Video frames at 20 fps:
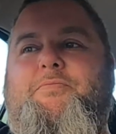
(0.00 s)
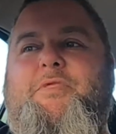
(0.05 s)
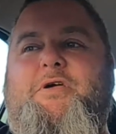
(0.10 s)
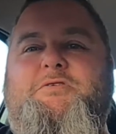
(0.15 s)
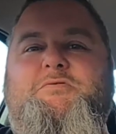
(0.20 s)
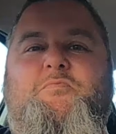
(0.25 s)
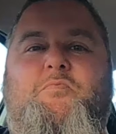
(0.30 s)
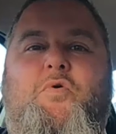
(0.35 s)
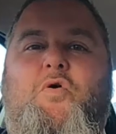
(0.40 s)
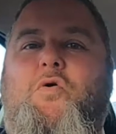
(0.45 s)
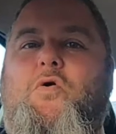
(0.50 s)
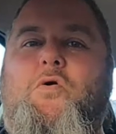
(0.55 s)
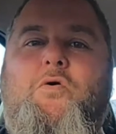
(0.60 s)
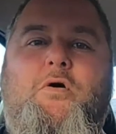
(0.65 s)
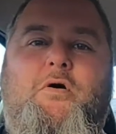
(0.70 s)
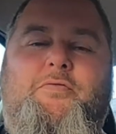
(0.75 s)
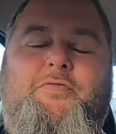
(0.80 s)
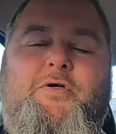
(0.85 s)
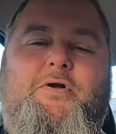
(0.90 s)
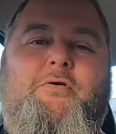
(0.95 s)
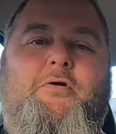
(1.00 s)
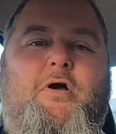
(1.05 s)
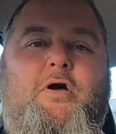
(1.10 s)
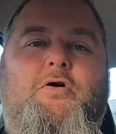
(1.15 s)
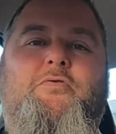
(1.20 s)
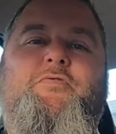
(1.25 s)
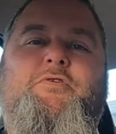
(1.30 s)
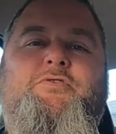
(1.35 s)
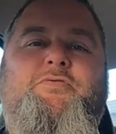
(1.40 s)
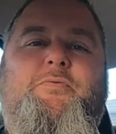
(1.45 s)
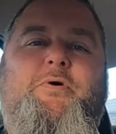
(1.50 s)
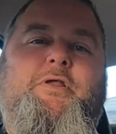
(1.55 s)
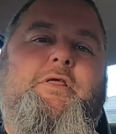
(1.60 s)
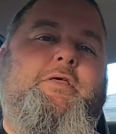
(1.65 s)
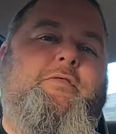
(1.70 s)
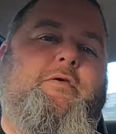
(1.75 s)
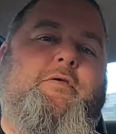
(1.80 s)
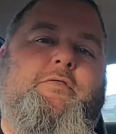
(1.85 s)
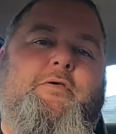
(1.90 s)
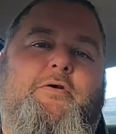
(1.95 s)
There's more that are over
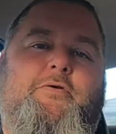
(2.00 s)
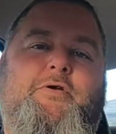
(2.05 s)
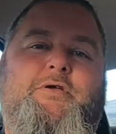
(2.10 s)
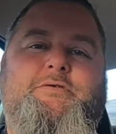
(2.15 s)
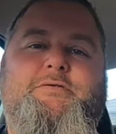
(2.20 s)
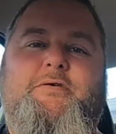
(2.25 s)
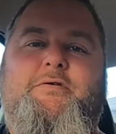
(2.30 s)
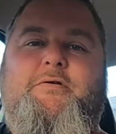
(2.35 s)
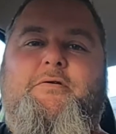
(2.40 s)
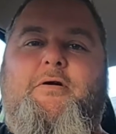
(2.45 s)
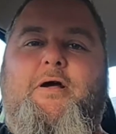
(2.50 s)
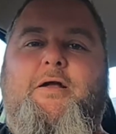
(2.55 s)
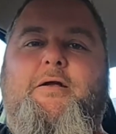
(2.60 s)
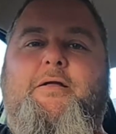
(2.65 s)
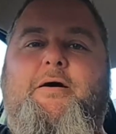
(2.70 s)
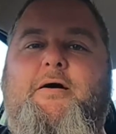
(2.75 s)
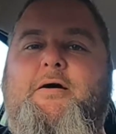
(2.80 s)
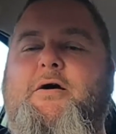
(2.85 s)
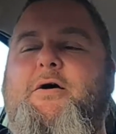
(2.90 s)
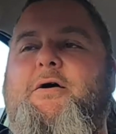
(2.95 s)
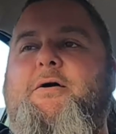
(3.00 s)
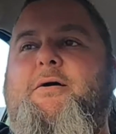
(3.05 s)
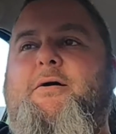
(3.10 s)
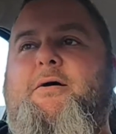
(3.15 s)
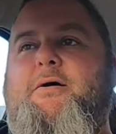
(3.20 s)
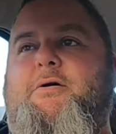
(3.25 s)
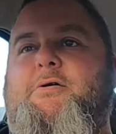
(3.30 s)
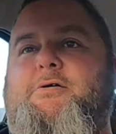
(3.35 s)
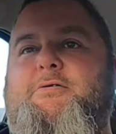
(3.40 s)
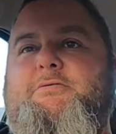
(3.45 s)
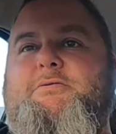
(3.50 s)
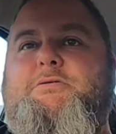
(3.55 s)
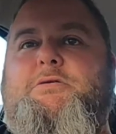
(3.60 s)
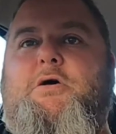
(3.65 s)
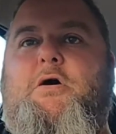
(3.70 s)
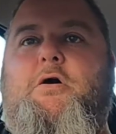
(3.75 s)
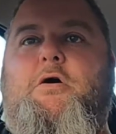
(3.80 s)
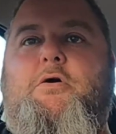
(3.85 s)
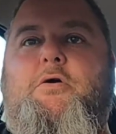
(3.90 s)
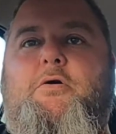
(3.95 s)
20 than there is that are under.
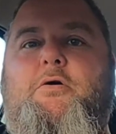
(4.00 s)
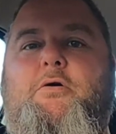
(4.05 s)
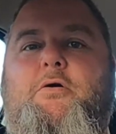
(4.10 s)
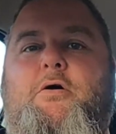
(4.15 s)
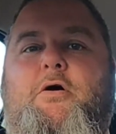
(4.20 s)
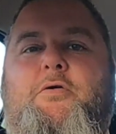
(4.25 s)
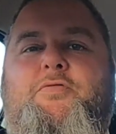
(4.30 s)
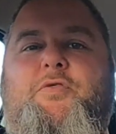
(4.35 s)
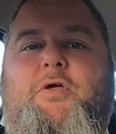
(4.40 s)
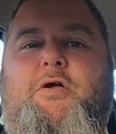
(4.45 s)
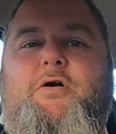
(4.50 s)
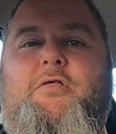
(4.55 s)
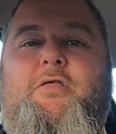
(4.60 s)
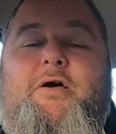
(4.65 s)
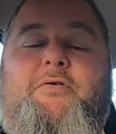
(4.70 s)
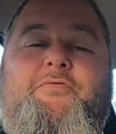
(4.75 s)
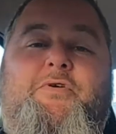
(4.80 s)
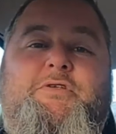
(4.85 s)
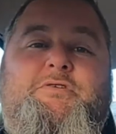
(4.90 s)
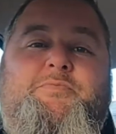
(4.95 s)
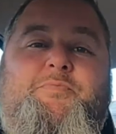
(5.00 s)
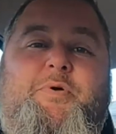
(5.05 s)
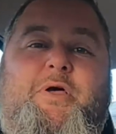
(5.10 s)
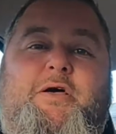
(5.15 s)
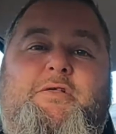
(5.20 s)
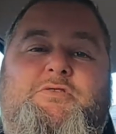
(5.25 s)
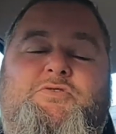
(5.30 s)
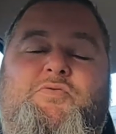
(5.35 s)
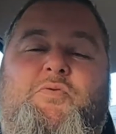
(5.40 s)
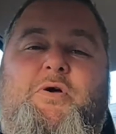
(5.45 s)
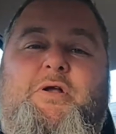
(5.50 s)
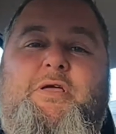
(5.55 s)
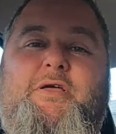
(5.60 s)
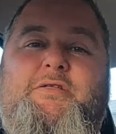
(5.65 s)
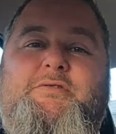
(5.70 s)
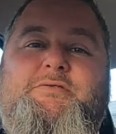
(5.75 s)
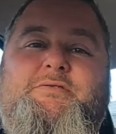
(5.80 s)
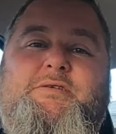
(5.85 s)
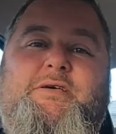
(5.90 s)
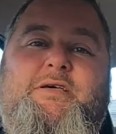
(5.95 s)
So I think I'll average about 20
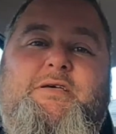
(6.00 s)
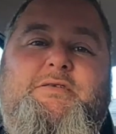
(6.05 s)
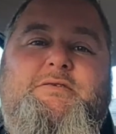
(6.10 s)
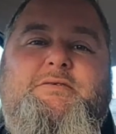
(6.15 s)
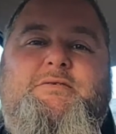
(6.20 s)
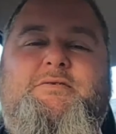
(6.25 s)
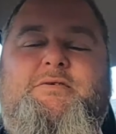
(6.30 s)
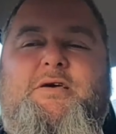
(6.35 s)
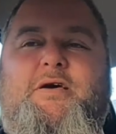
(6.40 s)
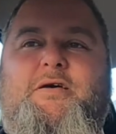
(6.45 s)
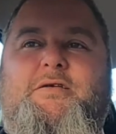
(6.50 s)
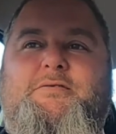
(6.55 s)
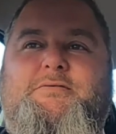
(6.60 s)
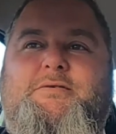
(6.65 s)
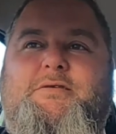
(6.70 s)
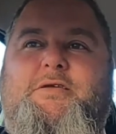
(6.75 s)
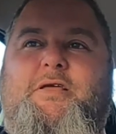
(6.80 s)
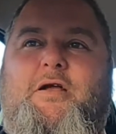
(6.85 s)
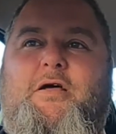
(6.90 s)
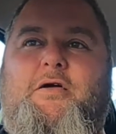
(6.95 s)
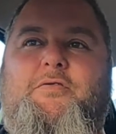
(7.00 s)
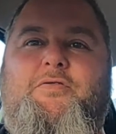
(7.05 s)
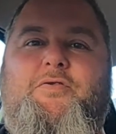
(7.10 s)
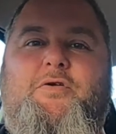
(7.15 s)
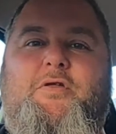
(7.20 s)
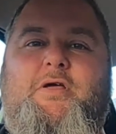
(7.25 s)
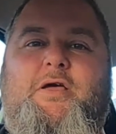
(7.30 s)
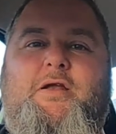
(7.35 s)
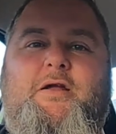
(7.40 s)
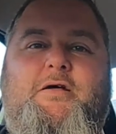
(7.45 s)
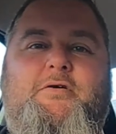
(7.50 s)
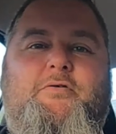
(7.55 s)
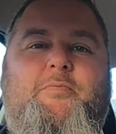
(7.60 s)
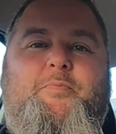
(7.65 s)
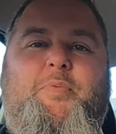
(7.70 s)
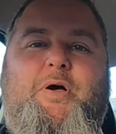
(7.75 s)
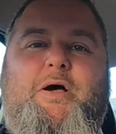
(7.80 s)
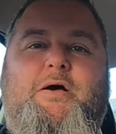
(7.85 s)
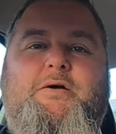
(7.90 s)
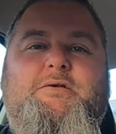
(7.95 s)
a disc. So it's,
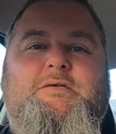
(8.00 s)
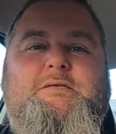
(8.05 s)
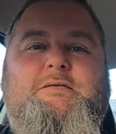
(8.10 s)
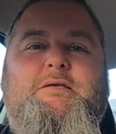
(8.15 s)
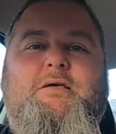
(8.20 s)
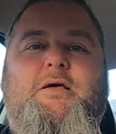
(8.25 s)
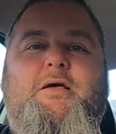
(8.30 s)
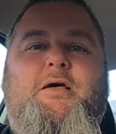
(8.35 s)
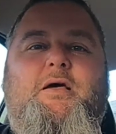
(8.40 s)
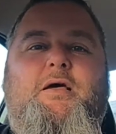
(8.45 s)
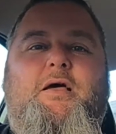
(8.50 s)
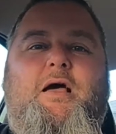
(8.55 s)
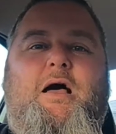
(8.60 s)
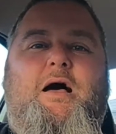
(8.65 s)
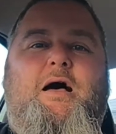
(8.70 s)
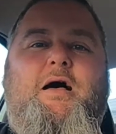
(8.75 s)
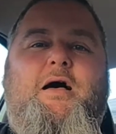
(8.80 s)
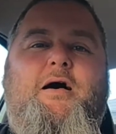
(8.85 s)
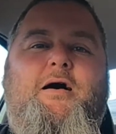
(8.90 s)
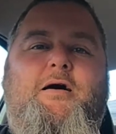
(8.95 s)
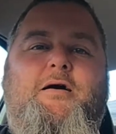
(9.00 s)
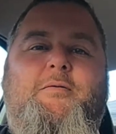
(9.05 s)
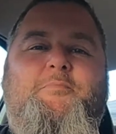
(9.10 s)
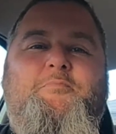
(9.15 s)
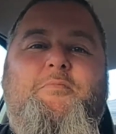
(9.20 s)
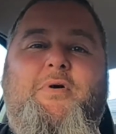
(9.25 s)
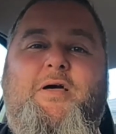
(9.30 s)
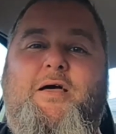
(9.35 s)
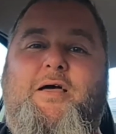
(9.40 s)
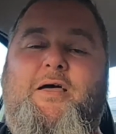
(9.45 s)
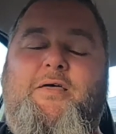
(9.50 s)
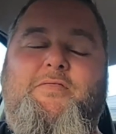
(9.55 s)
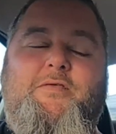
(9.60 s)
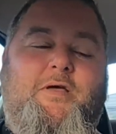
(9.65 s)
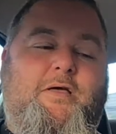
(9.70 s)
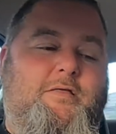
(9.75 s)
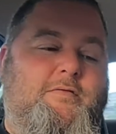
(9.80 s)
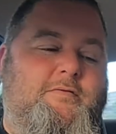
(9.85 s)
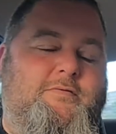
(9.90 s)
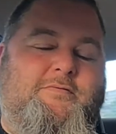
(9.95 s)
$1,300. And
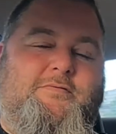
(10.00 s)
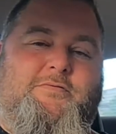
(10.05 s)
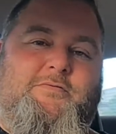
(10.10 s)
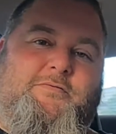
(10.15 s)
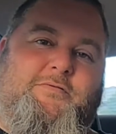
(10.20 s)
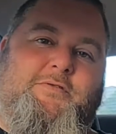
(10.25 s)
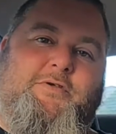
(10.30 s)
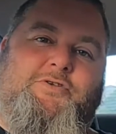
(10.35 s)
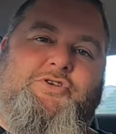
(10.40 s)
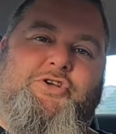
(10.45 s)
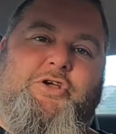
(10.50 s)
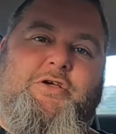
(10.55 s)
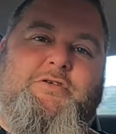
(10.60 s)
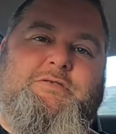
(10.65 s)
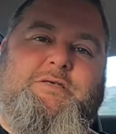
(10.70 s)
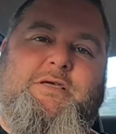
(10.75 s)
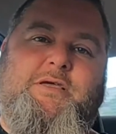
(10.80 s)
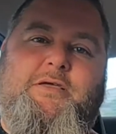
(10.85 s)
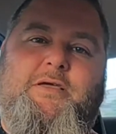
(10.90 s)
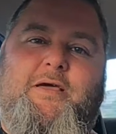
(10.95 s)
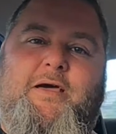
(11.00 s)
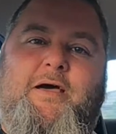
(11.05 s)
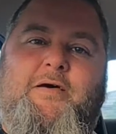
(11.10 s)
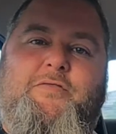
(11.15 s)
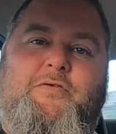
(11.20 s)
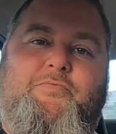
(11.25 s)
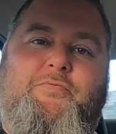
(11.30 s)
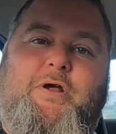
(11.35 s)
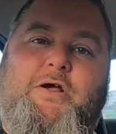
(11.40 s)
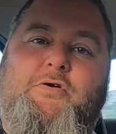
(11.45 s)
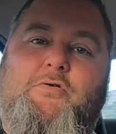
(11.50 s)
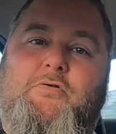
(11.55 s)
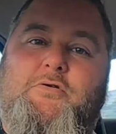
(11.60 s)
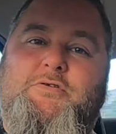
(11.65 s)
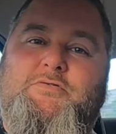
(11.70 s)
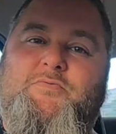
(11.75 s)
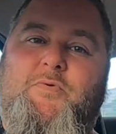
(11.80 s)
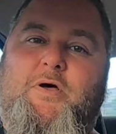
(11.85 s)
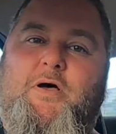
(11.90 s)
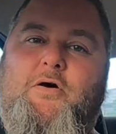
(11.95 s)
then the jersey and the record
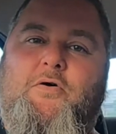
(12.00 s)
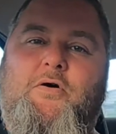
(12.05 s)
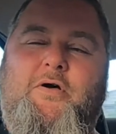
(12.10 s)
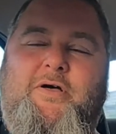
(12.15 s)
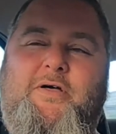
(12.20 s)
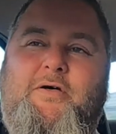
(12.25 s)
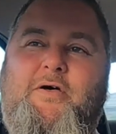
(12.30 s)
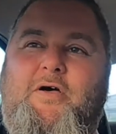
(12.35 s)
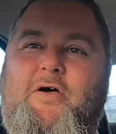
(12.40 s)
as well.